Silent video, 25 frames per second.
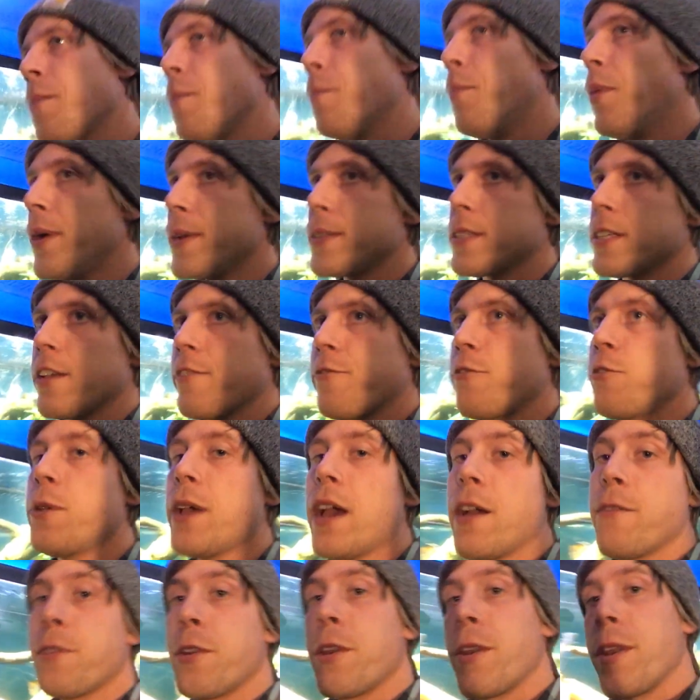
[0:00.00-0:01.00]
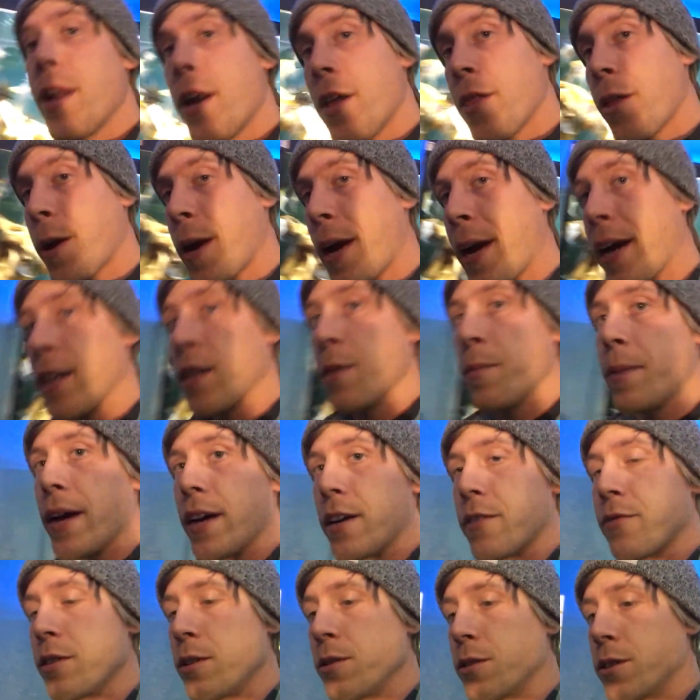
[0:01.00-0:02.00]
But if you have another hang on the
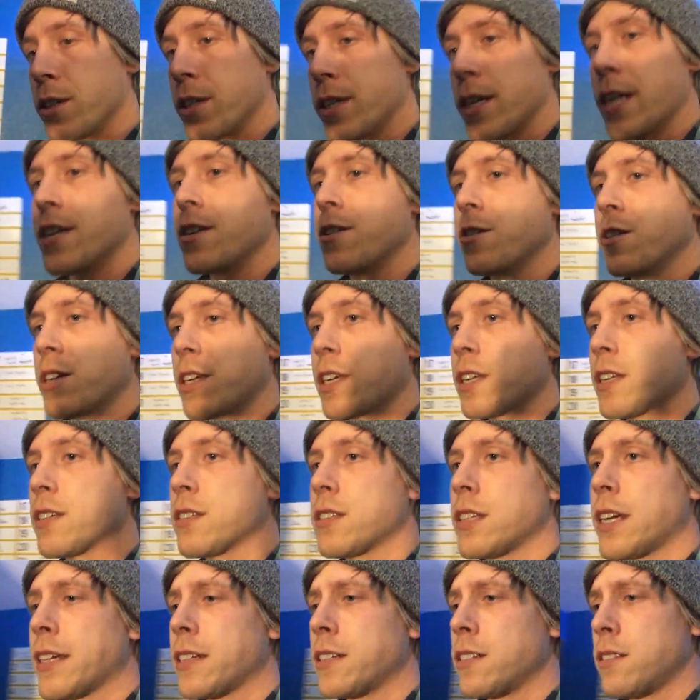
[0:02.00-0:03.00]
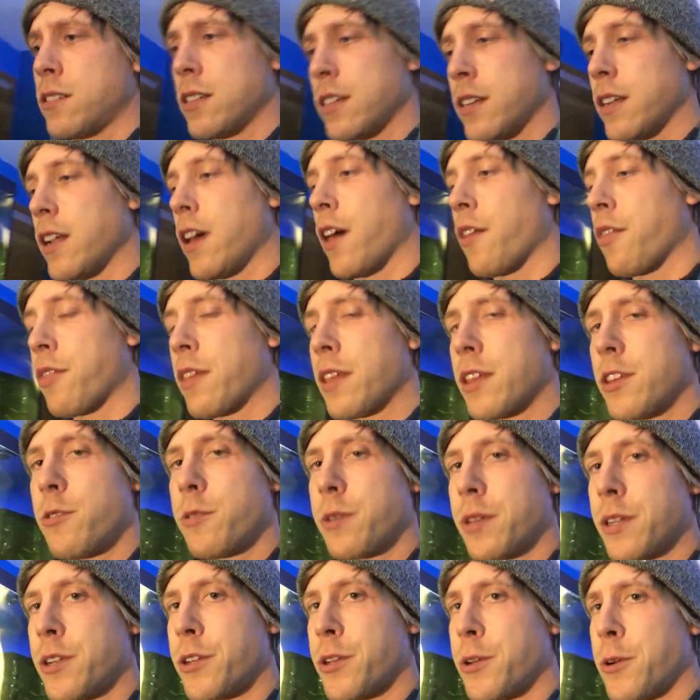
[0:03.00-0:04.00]
back filter and you're looking to silence it, a thing you
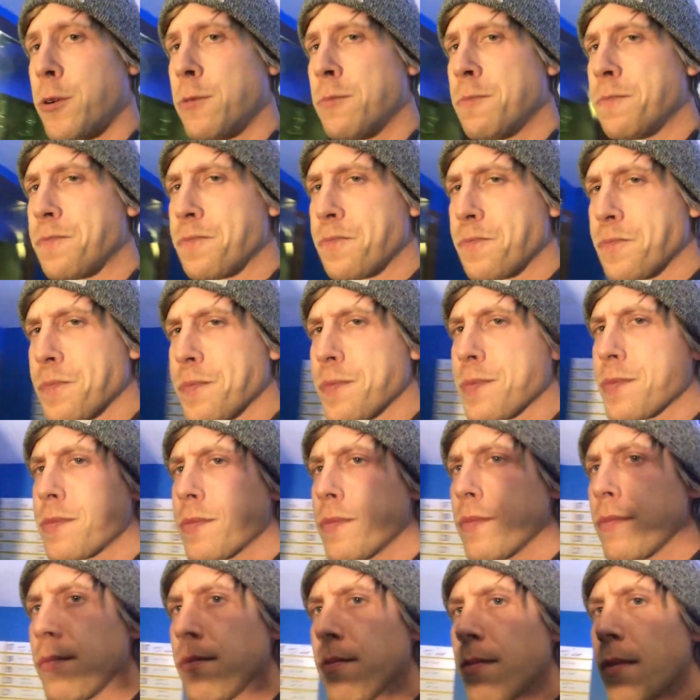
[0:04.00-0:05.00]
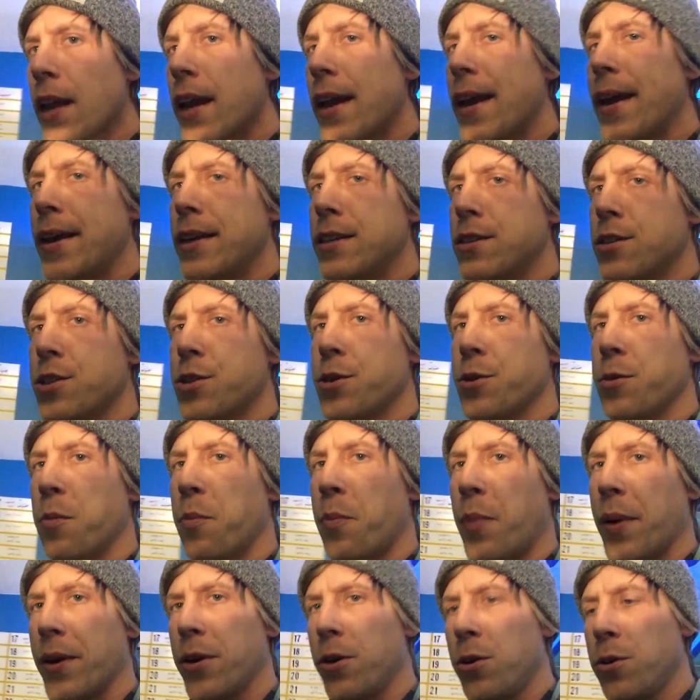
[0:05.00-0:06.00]
can do is to
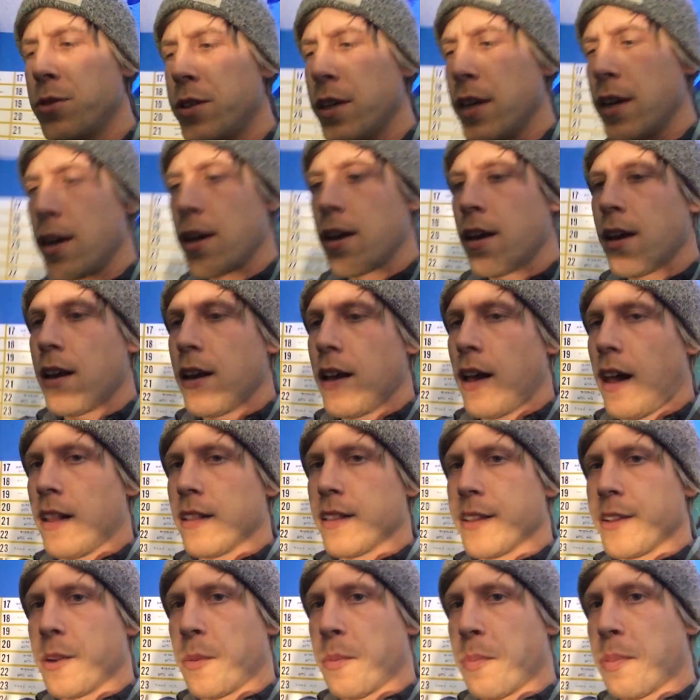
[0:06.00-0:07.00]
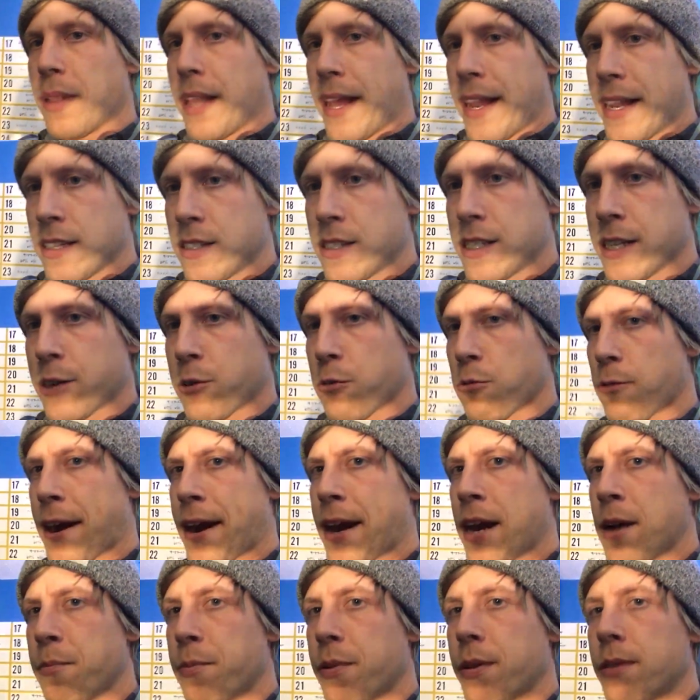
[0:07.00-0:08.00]
build a little plastic
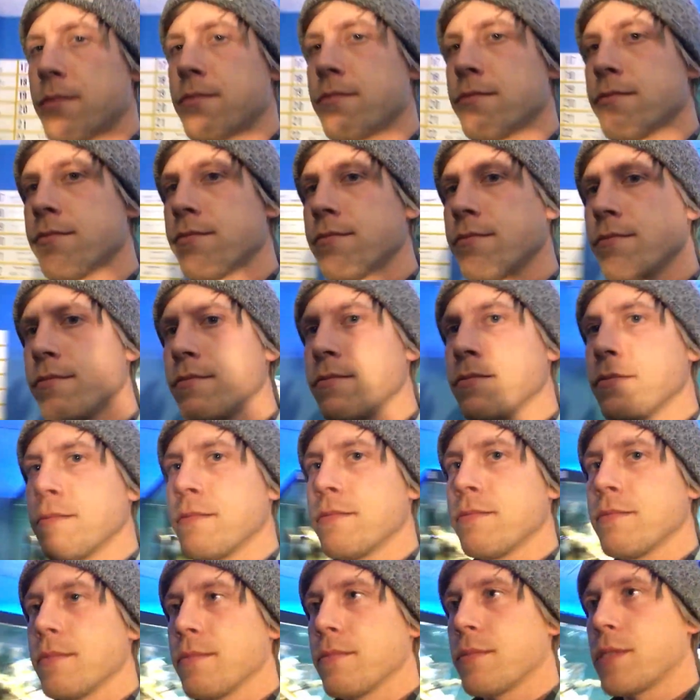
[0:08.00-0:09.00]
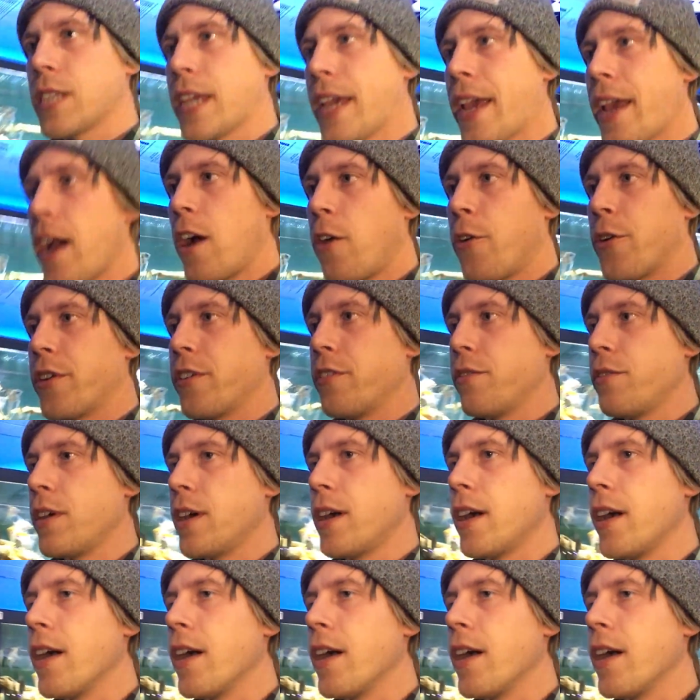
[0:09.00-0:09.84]
ramp, say out of